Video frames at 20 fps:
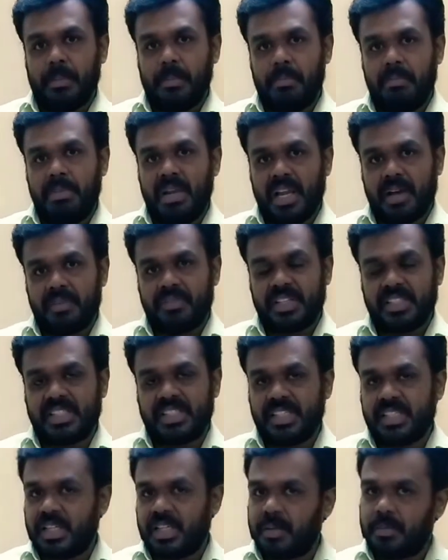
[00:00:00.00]
bill of exchange
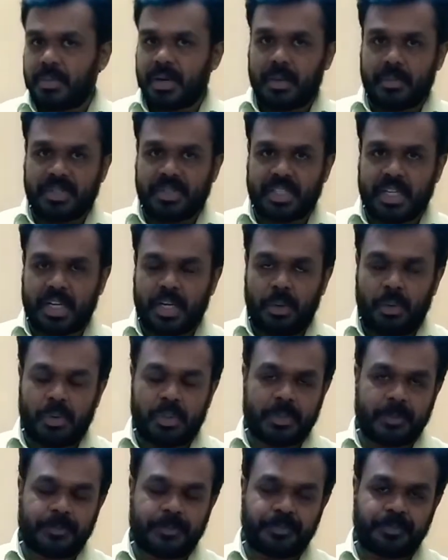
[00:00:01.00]
and the promissory note.
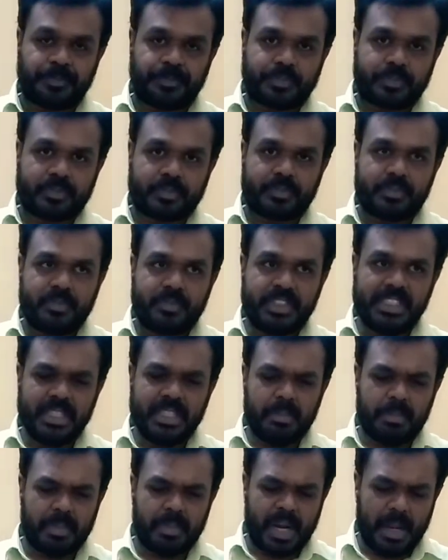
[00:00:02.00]

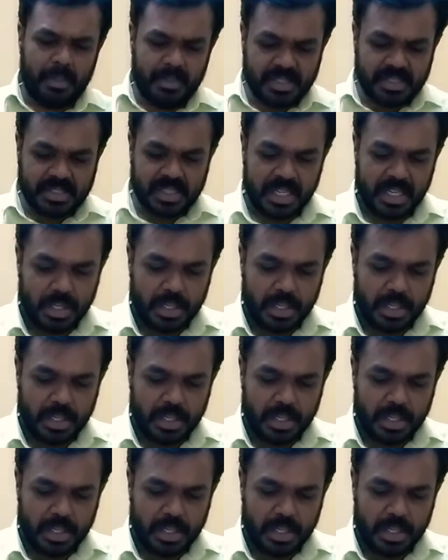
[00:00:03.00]
Promissory